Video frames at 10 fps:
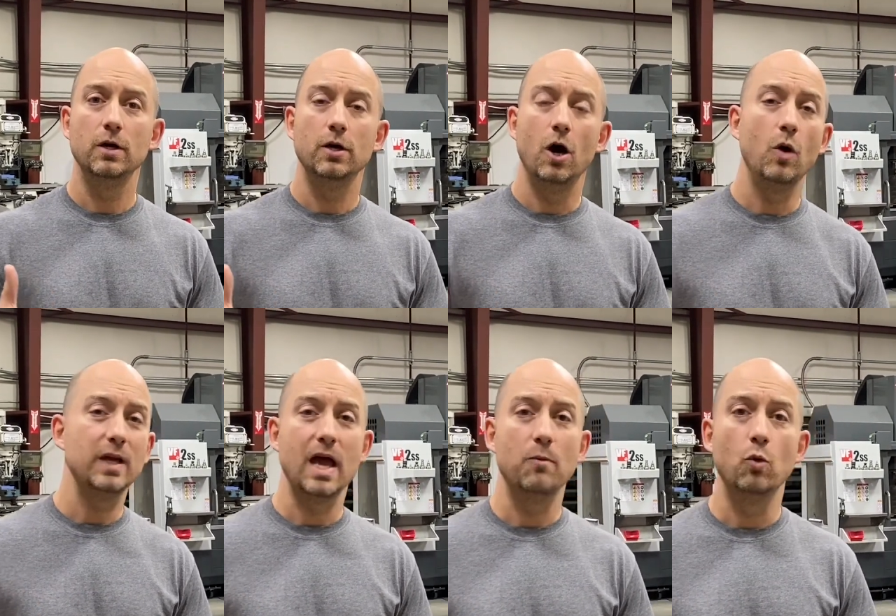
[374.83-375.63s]

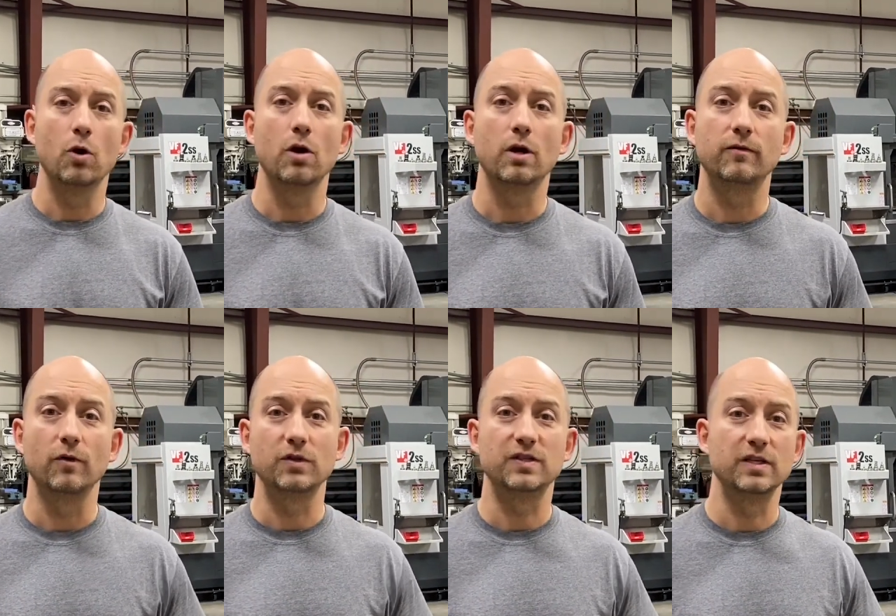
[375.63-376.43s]
OEM work
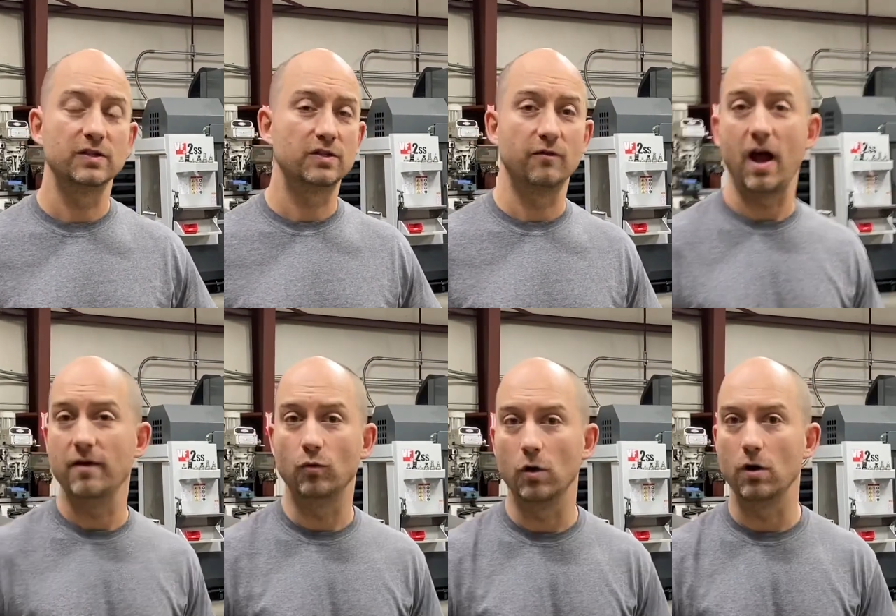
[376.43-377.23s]
versus survive
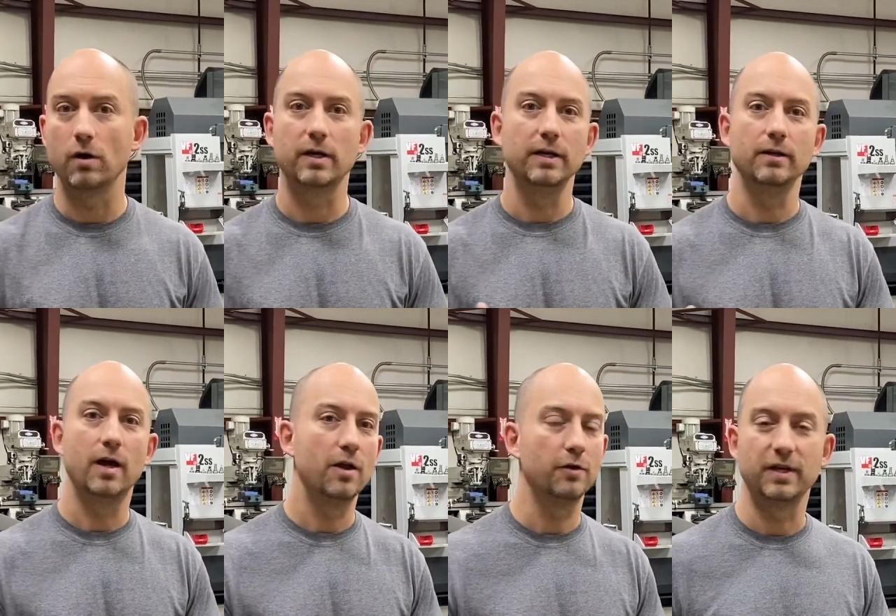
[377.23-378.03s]
work and
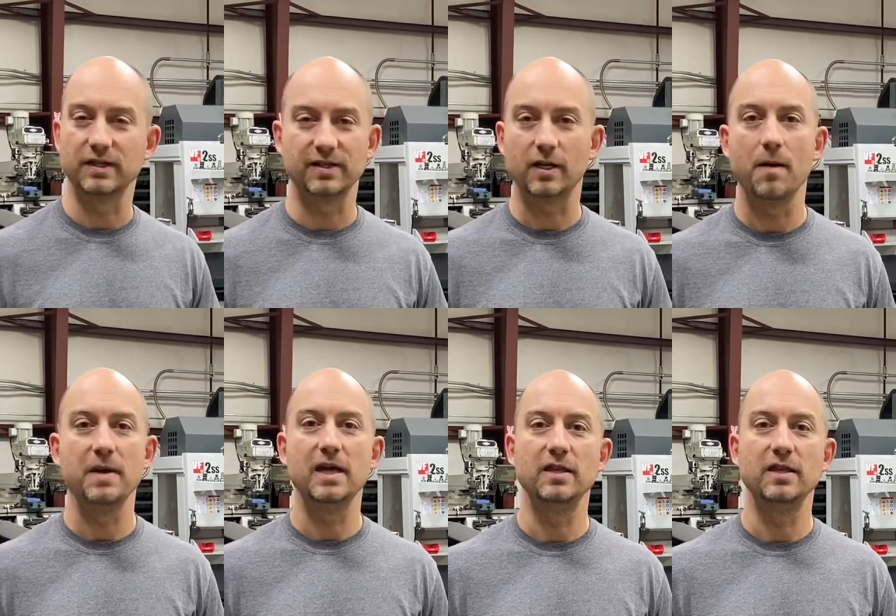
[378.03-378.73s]
other things that come in.